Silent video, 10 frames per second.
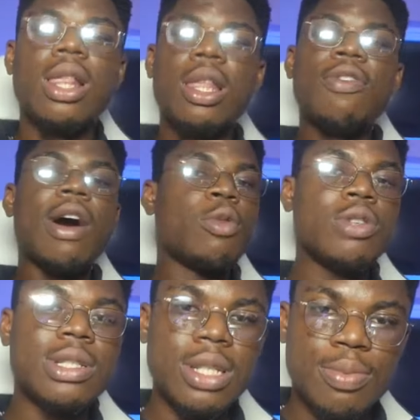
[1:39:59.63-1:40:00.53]
leave and go
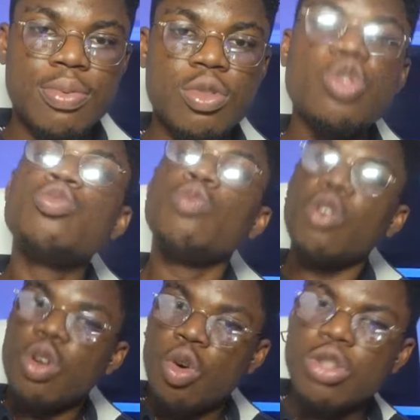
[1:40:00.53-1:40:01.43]
sleep.
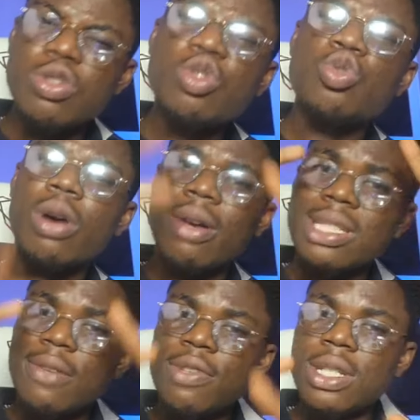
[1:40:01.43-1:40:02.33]
Tomorrow you continue 2 hours
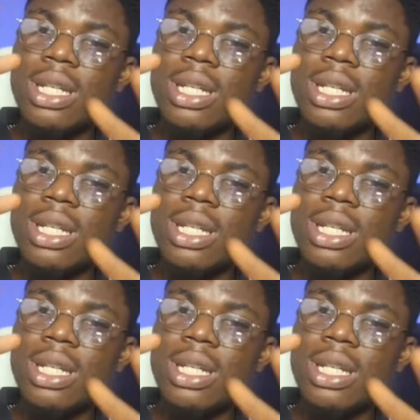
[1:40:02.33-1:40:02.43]
every day.